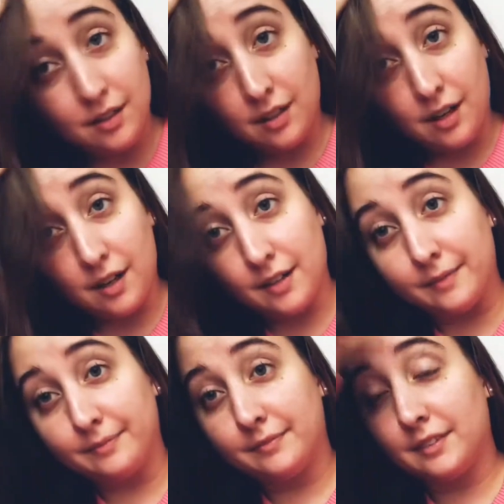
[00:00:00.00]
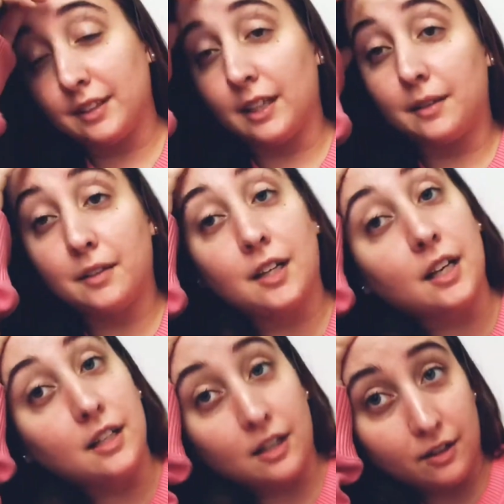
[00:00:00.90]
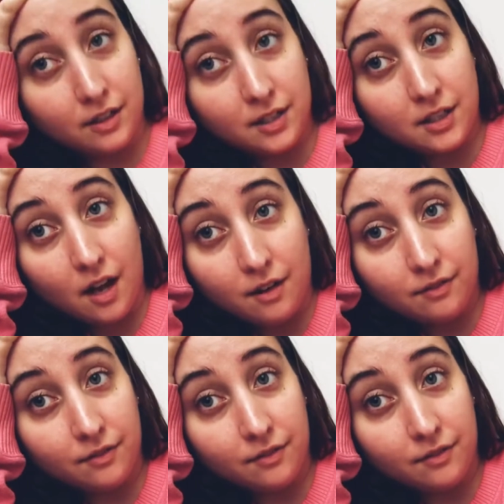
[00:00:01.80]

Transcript: um, like getting dinner and stuff.